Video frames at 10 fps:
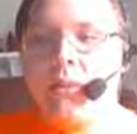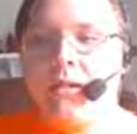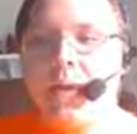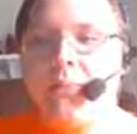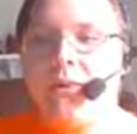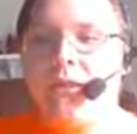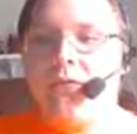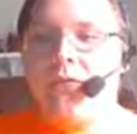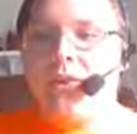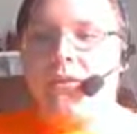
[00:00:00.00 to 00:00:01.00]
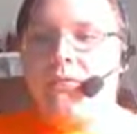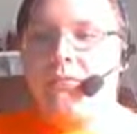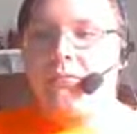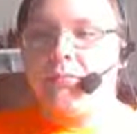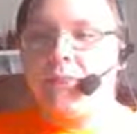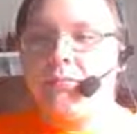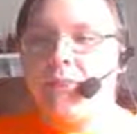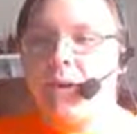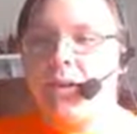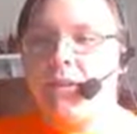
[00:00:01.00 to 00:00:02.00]
tapping the victim Miss
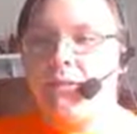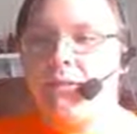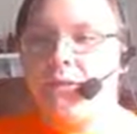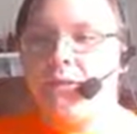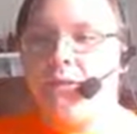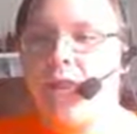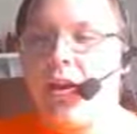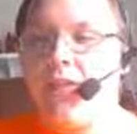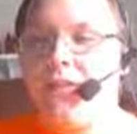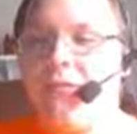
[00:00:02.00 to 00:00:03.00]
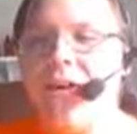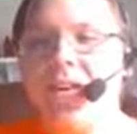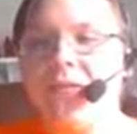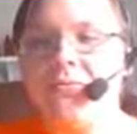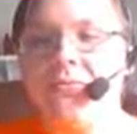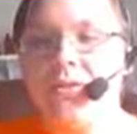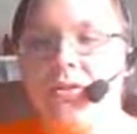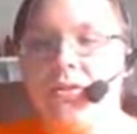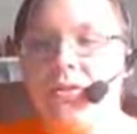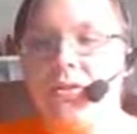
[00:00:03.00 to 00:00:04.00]
May's Fry's phone, were
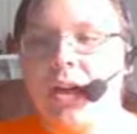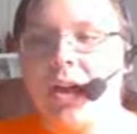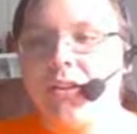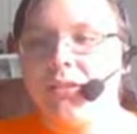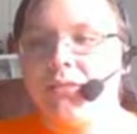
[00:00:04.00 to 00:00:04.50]
you not?